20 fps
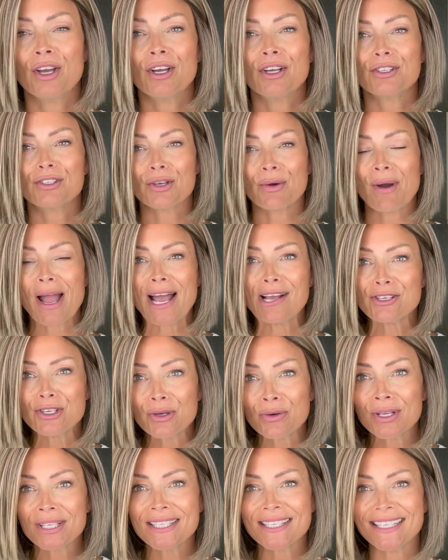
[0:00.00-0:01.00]
So as
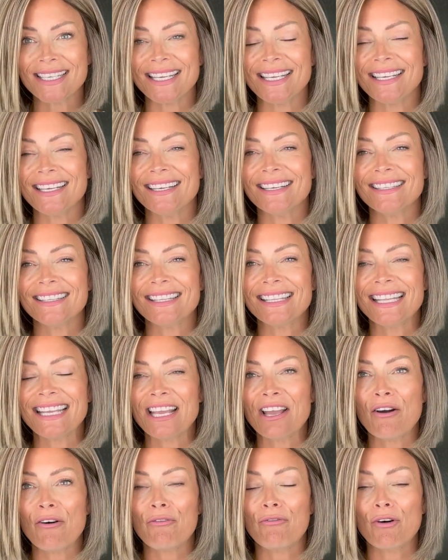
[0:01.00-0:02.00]
you can see,
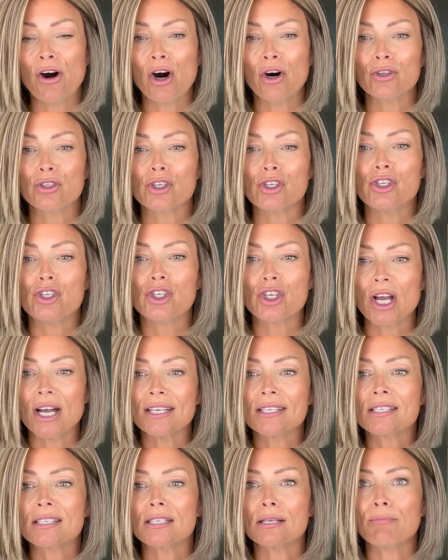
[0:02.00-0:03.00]
Lia falls
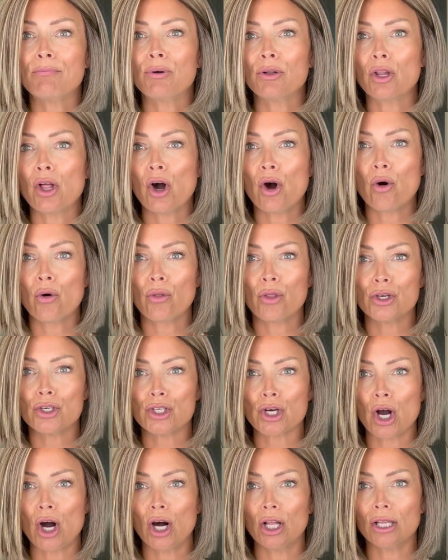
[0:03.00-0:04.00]
just below the
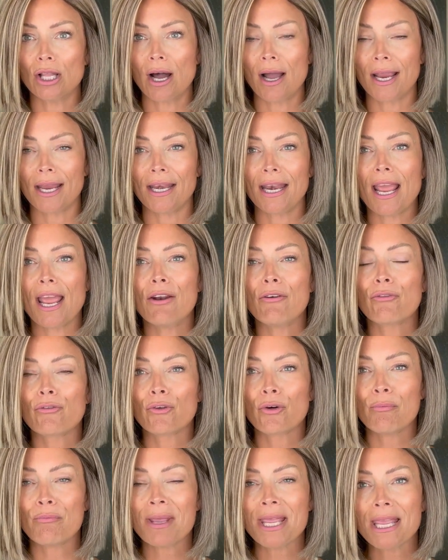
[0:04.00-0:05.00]
jawline. And
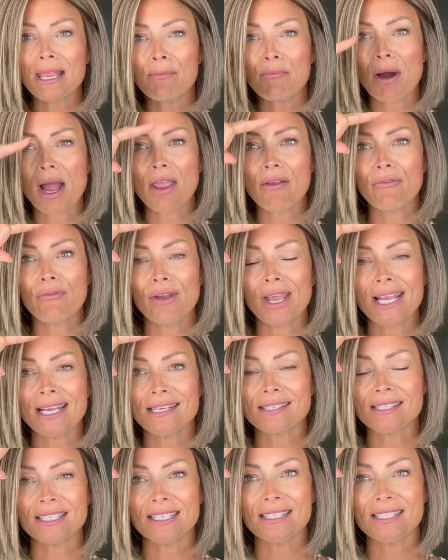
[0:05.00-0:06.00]
for me, my
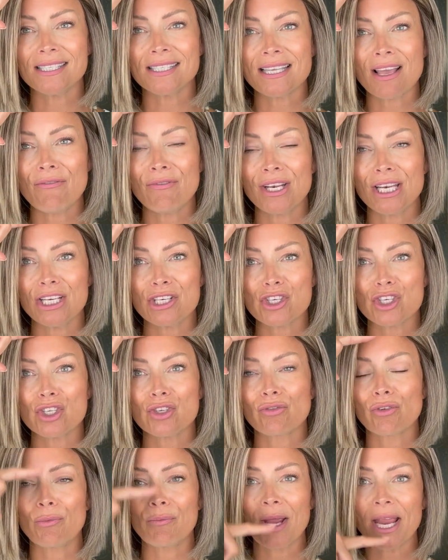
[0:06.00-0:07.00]
face is seven
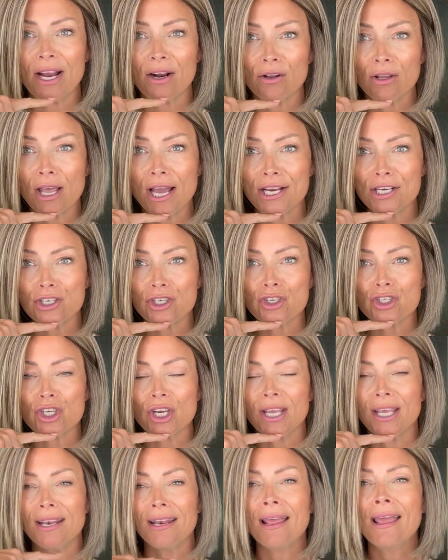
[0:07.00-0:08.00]
inches from hairline to
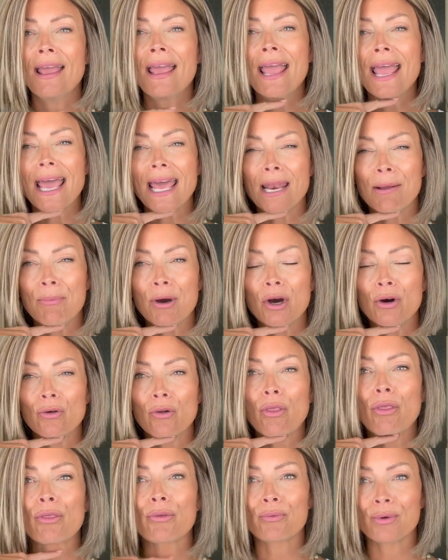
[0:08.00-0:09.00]
chin and
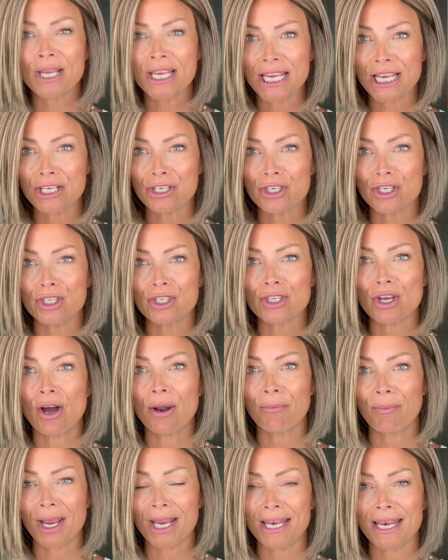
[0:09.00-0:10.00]
about three inches
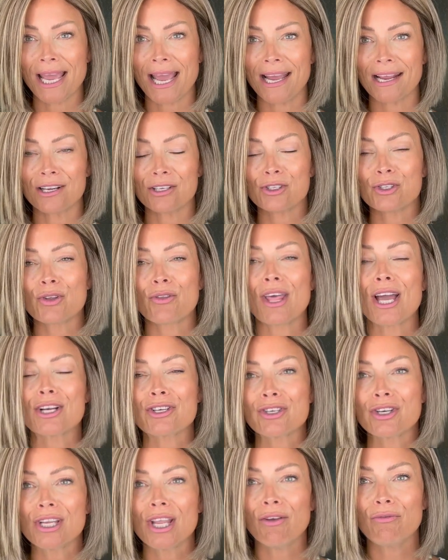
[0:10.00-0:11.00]
on my neck. So that
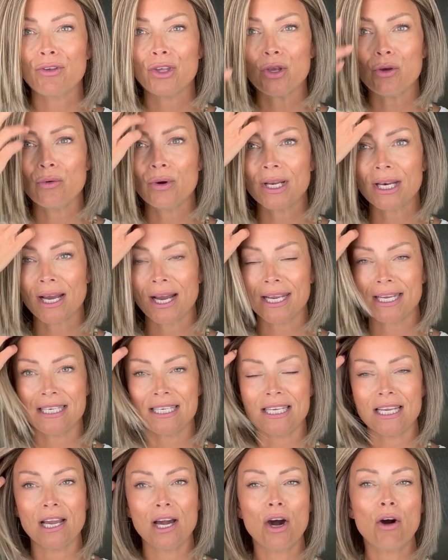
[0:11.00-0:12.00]
should give you an
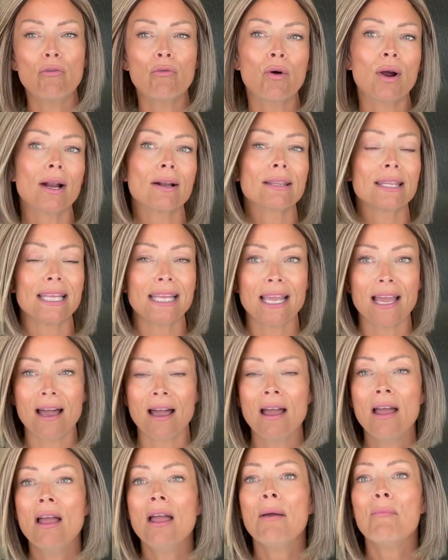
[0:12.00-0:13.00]
idea of where
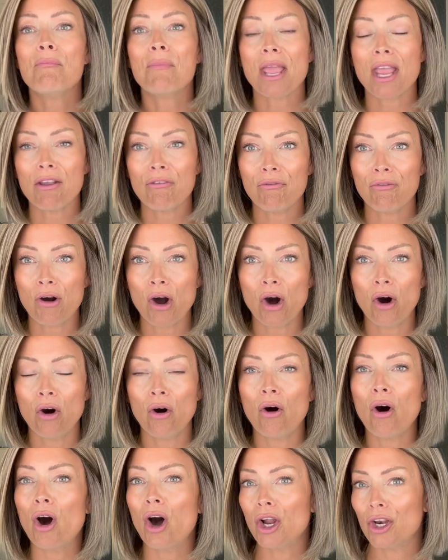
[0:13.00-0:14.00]
Lia may
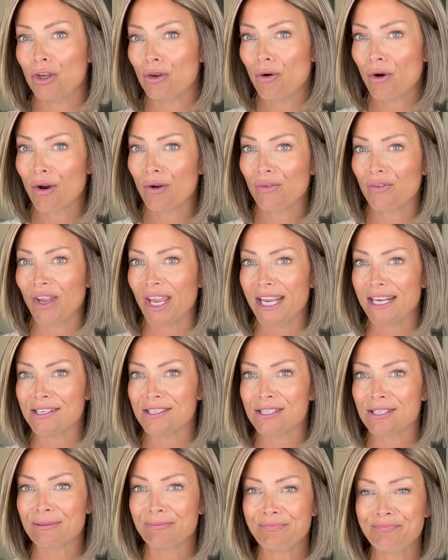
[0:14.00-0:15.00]
fall on your
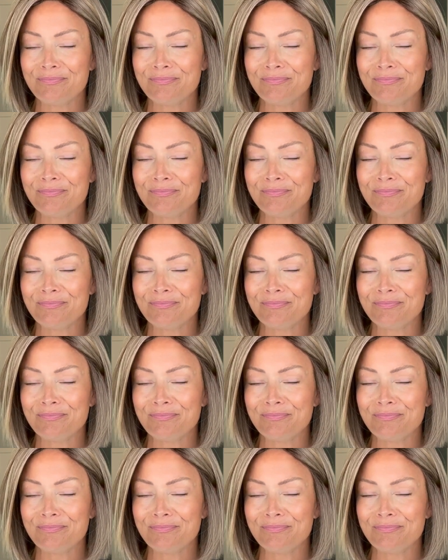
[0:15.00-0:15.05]
face.